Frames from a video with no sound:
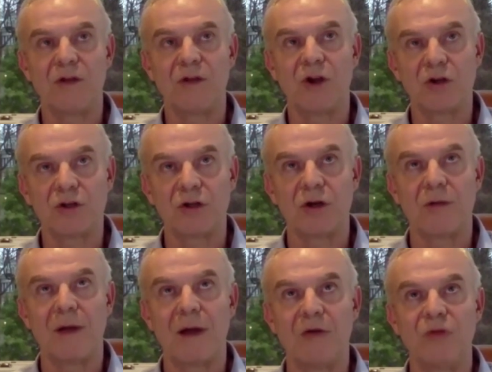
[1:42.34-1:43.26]
doctor
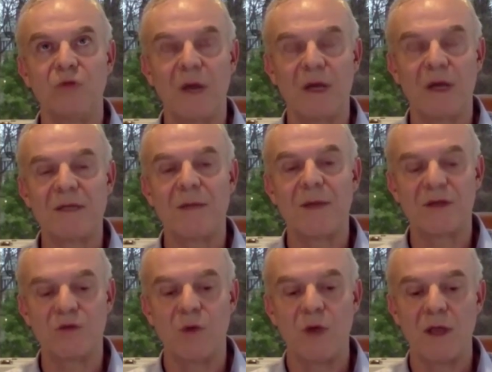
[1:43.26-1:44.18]
about what's the
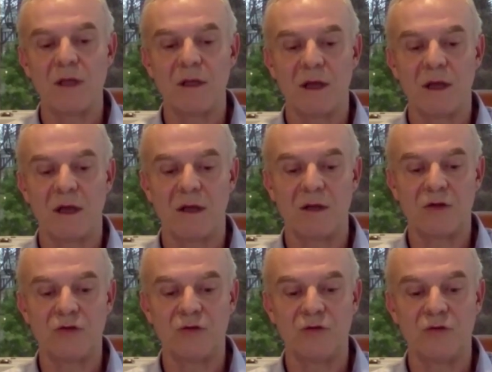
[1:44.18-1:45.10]
best way
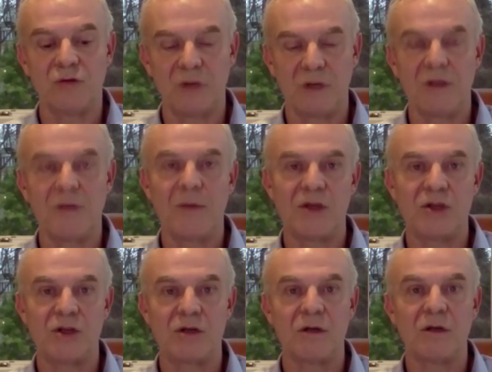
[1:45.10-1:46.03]
to treat the
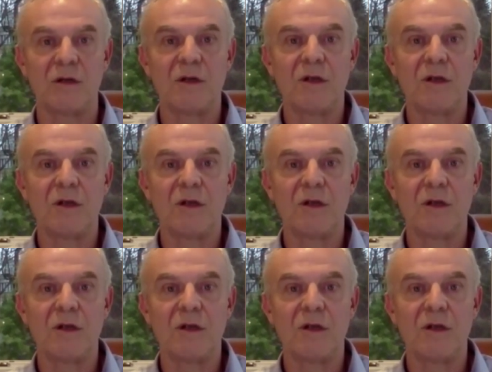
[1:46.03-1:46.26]
patient.